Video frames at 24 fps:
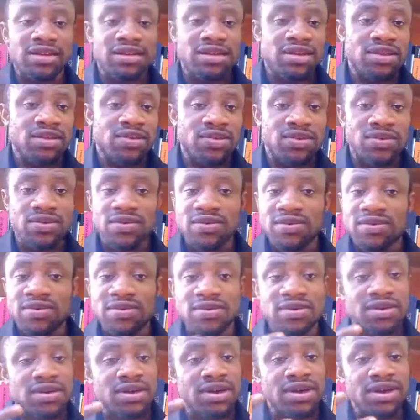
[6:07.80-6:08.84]
you know,
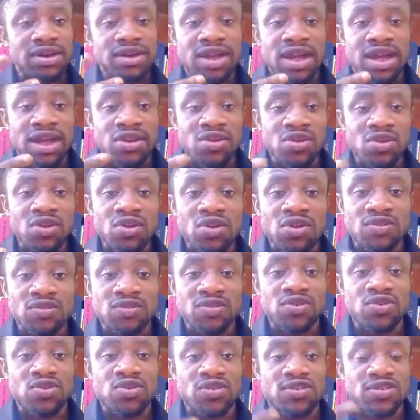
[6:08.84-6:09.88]
and all of
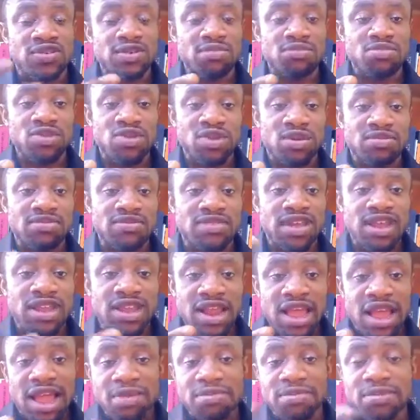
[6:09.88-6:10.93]
those symptoms that
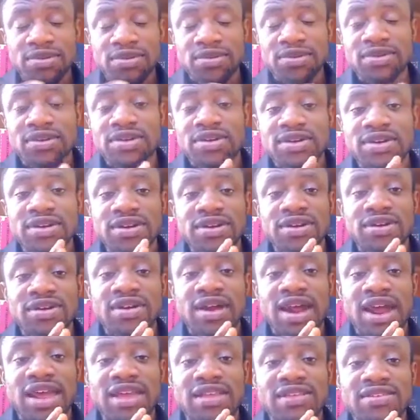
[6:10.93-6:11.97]
happen,
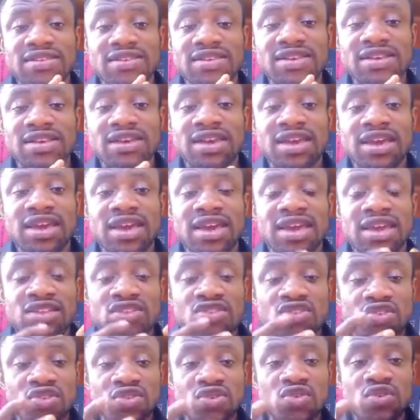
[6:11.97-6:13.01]
right? It
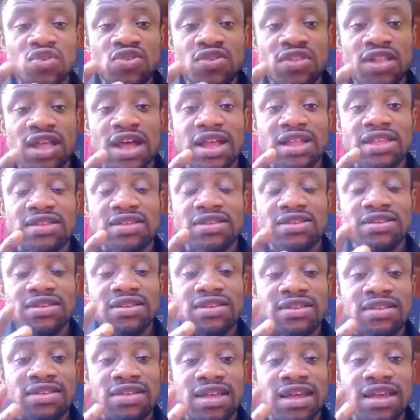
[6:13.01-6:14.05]
shows that
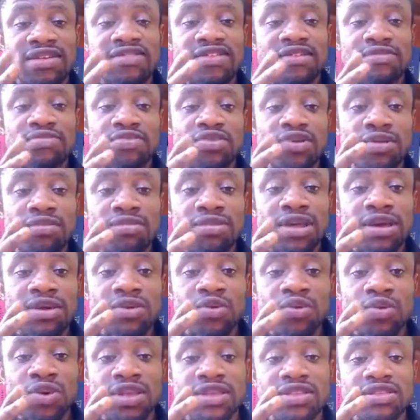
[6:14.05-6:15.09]
there's a
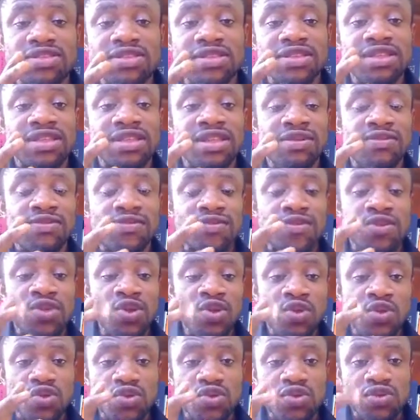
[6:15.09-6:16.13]
problem with the
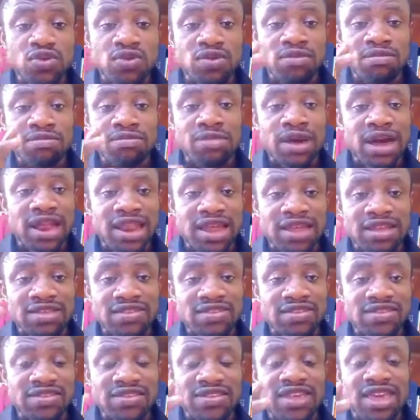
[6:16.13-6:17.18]
fluid
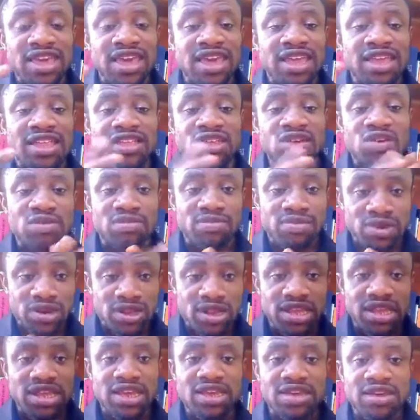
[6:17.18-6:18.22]
balance in your
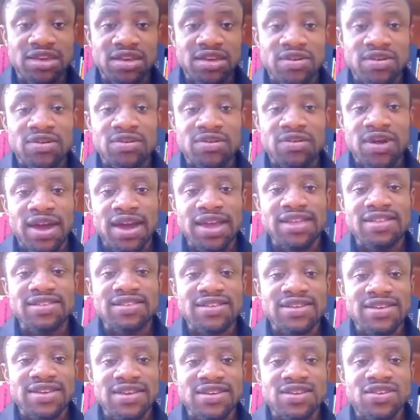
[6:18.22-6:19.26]
body, right?
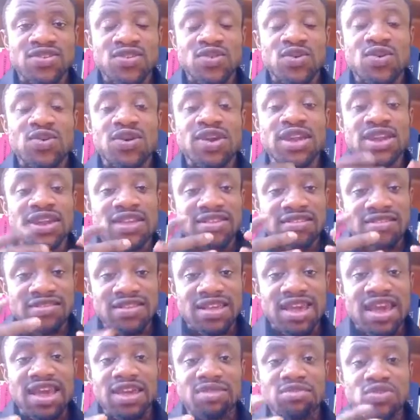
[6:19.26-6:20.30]
So it is
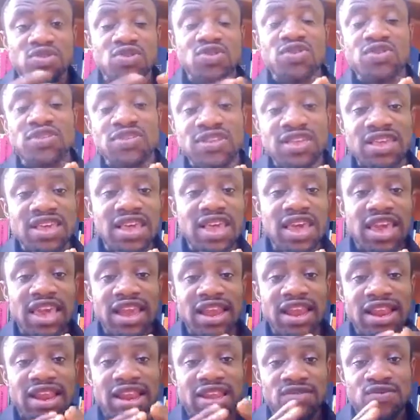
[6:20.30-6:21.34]
time to see a
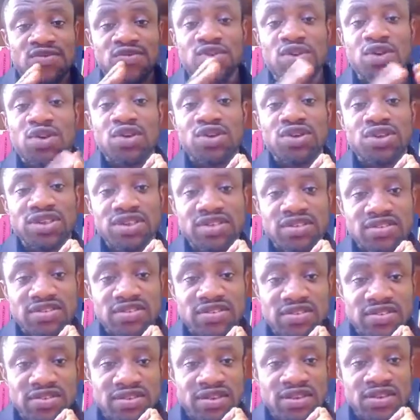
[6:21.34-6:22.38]

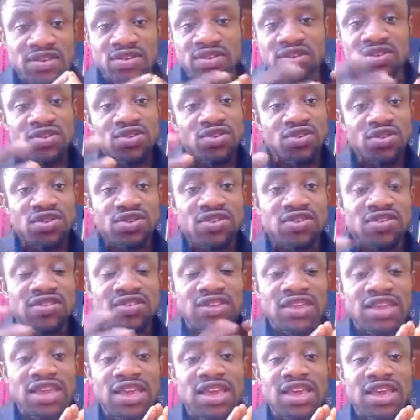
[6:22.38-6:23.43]
nephrologist. You don't just
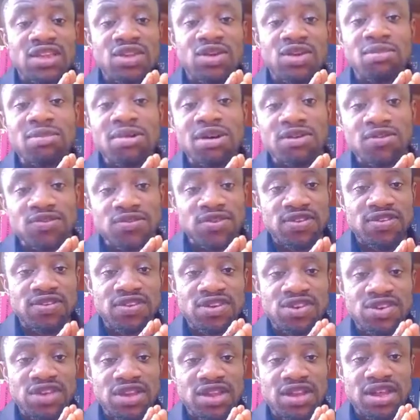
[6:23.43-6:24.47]
see a normal
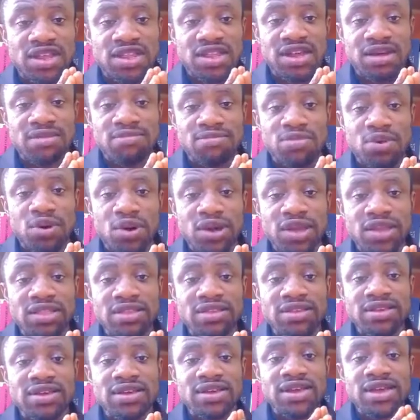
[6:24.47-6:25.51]
physician at that
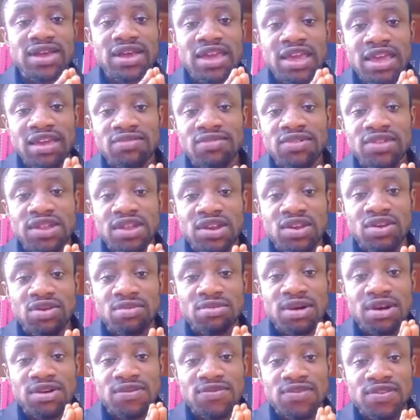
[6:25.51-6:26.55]
point. Even the
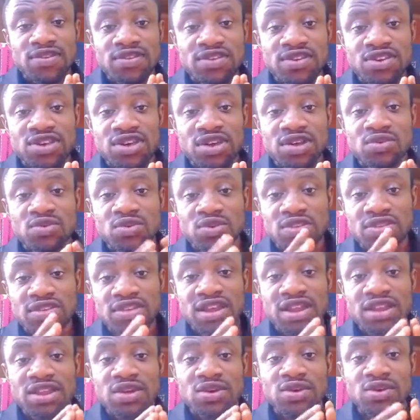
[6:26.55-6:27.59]
normal physician will
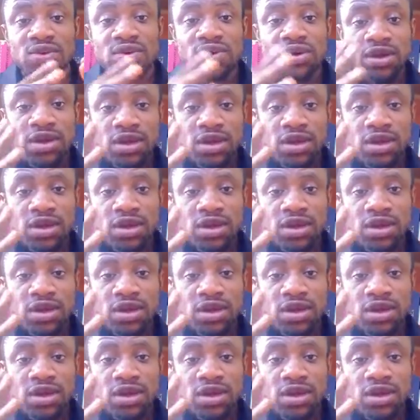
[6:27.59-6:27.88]
tell you